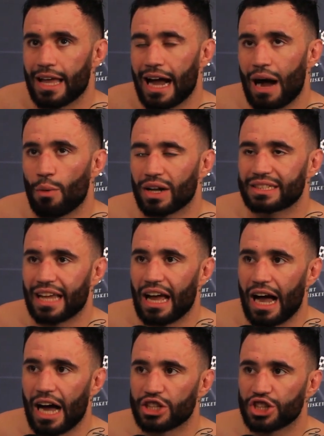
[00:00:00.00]
I want to say
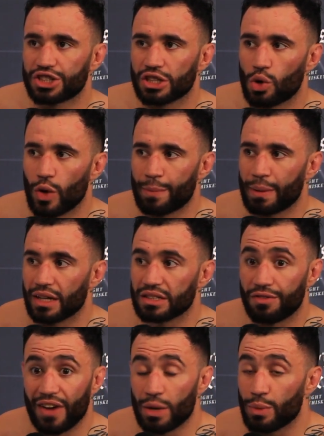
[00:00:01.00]
I adjusted quick because
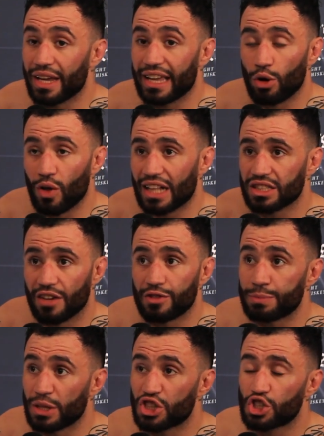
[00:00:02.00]
the fight week and all that stuff
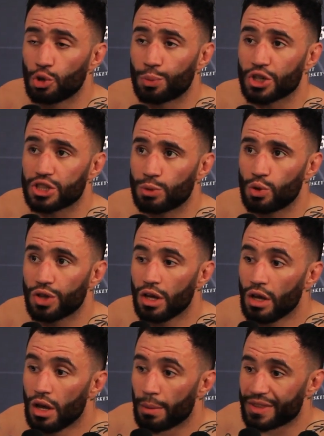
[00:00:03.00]
has been super smooth,
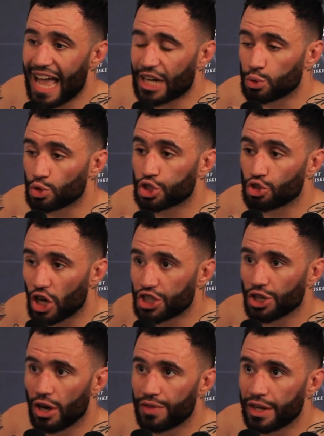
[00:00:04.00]
but the actual
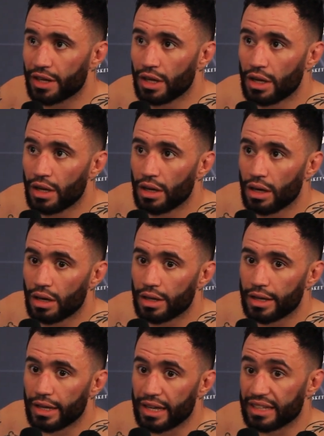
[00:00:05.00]
structure of it
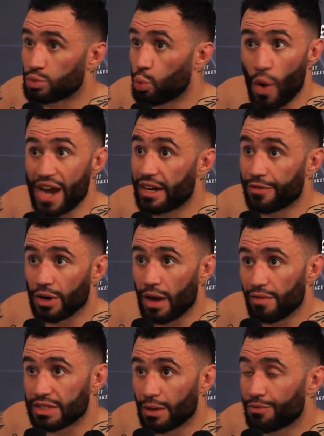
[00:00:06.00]
is way different.
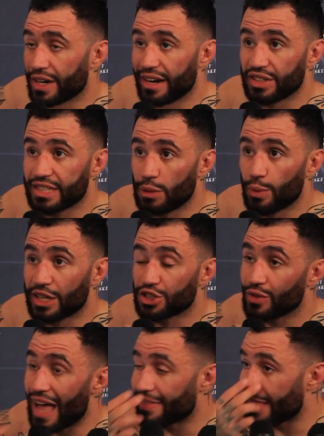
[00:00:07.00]
Obviously, I'm fighting every 10 weeks,
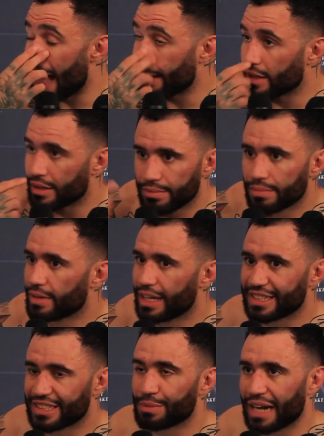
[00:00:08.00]
so that
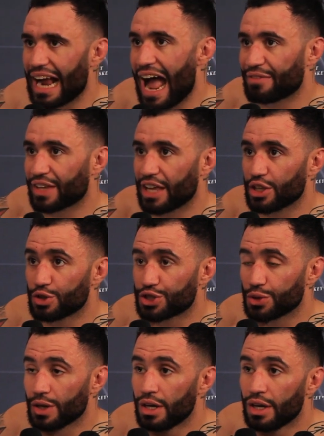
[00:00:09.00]
is something I have to get used
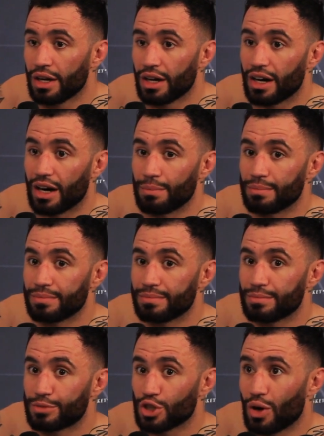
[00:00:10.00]
to. I
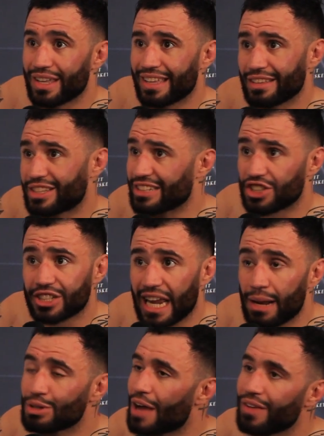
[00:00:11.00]
feel
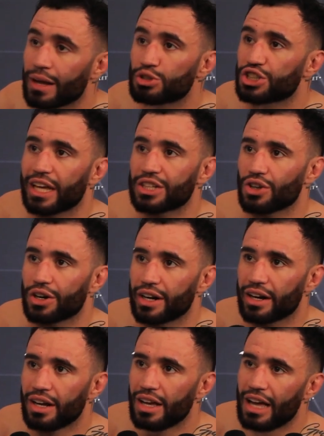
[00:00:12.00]
like I'm just getting started
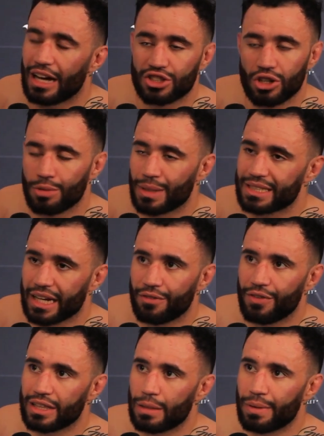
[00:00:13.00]
here. It's only my second
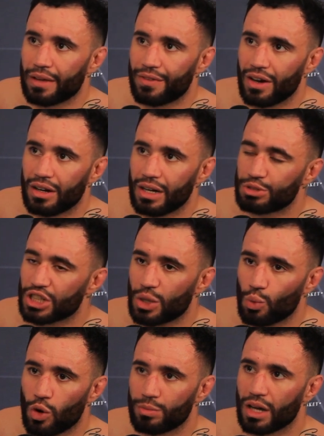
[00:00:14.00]
fight in the PFL. I'm just
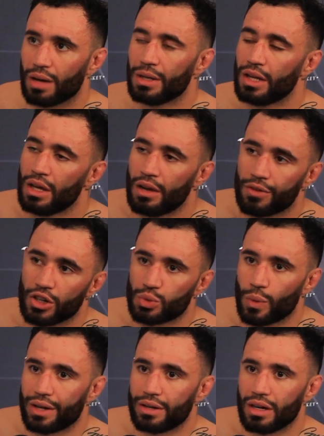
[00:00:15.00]
getting warmed up. First
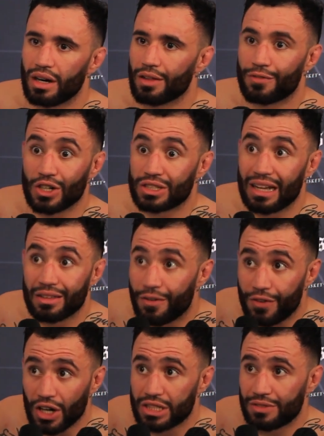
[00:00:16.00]
win. The
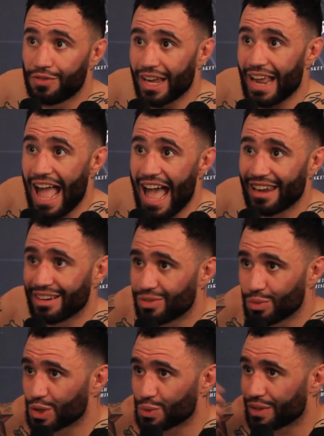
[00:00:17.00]
first fight I had
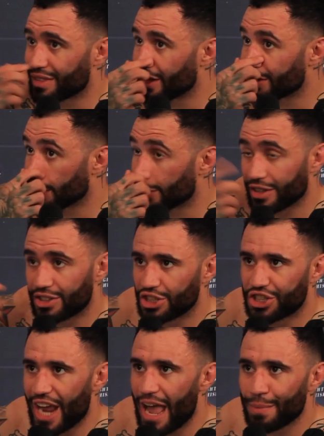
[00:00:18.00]
was with the
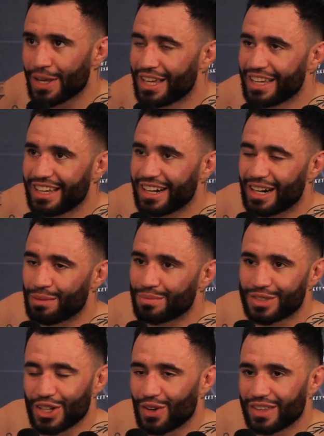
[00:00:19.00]
champ.
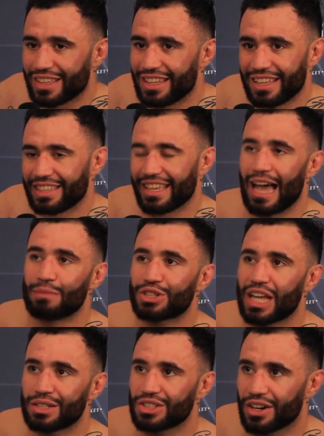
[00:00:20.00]
So yeah, I'm just
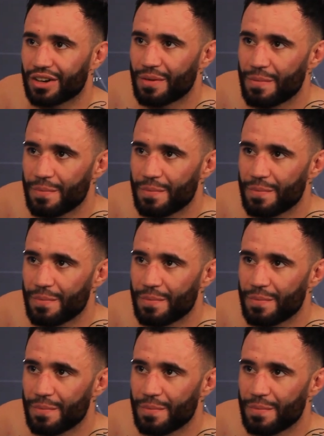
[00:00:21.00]
getting started.